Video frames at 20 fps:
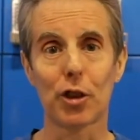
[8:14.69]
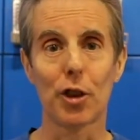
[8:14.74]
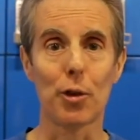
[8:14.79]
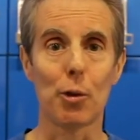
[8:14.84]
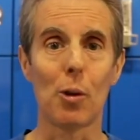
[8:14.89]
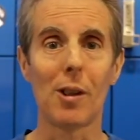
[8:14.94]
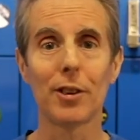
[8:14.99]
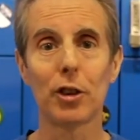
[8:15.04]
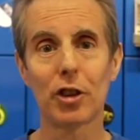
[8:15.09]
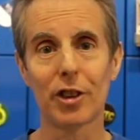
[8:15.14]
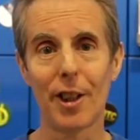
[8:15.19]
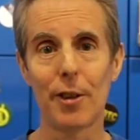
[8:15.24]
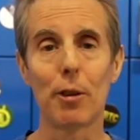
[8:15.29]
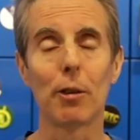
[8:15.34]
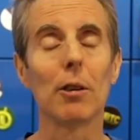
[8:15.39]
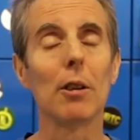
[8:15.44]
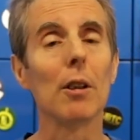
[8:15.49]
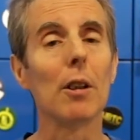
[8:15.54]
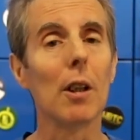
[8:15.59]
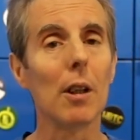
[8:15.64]
to the Run Center
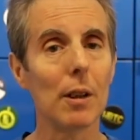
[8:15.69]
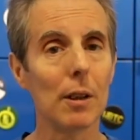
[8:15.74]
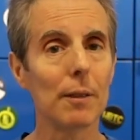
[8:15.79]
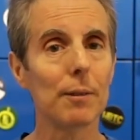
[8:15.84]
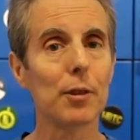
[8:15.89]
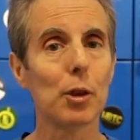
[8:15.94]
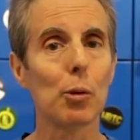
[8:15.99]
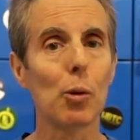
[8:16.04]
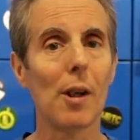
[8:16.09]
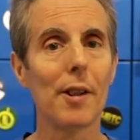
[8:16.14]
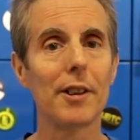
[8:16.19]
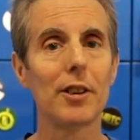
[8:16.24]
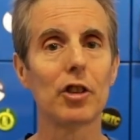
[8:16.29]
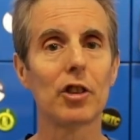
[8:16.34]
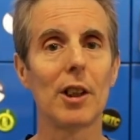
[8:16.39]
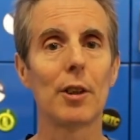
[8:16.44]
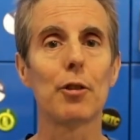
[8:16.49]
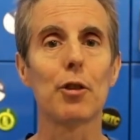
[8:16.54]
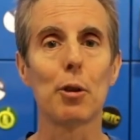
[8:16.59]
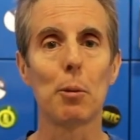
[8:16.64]
love to run in
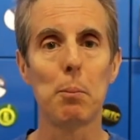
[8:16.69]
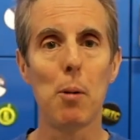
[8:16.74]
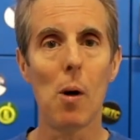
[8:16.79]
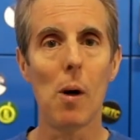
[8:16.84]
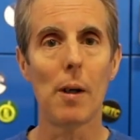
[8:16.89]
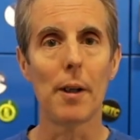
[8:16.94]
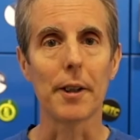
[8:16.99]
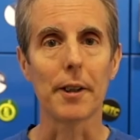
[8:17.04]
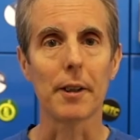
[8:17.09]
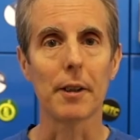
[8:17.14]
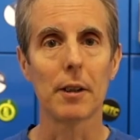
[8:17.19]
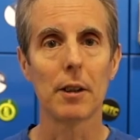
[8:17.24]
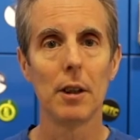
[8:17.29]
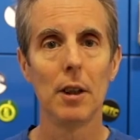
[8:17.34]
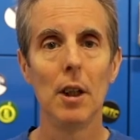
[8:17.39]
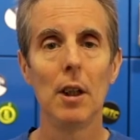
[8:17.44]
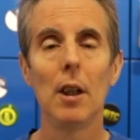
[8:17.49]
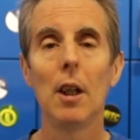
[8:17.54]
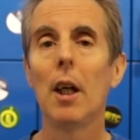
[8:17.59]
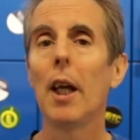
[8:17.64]
Central Park,
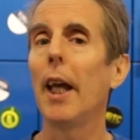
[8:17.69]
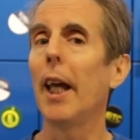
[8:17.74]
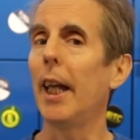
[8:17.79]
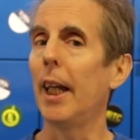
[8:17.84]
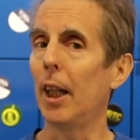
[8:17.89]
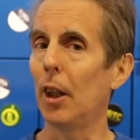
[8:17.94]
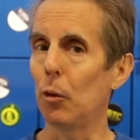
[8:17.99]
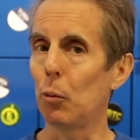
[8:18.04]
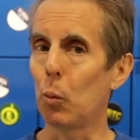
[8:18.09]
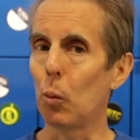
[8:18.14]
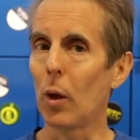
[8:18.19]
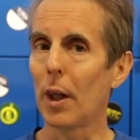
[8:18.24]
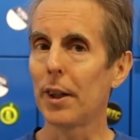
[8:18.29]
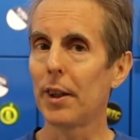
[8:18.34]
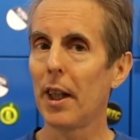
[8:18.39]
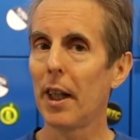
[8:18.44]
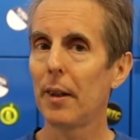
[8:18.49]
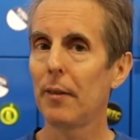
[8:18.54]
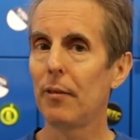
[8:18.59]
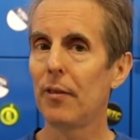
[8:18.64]
and when
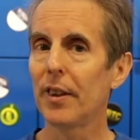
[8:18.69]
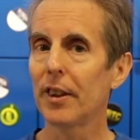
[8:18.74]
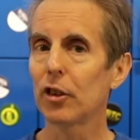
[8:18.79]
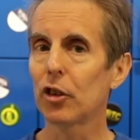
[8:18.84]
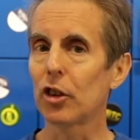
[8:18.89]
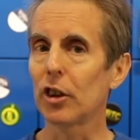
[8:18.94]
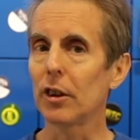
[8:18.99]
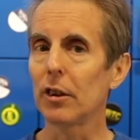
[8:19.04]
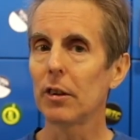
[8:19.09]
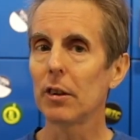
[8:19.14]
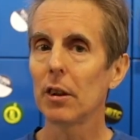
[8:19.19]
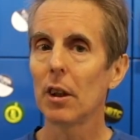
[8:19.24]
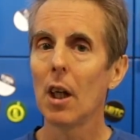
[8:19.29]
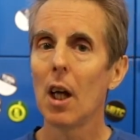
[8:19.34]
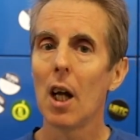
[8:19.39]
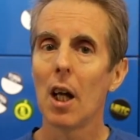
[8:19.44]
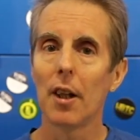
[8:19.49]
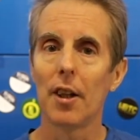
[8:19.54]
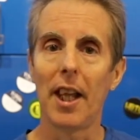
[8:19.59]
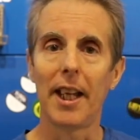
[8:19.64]
they visit,
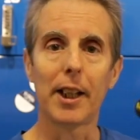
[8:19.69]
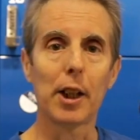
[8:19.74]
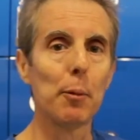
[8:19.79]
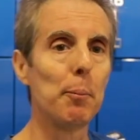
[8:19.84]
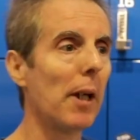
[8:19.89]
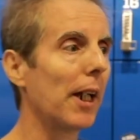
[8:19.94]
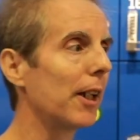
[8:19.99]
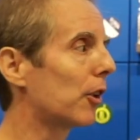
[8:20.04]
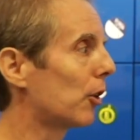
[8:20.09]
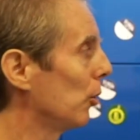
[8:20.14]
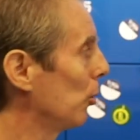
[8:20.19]
they can make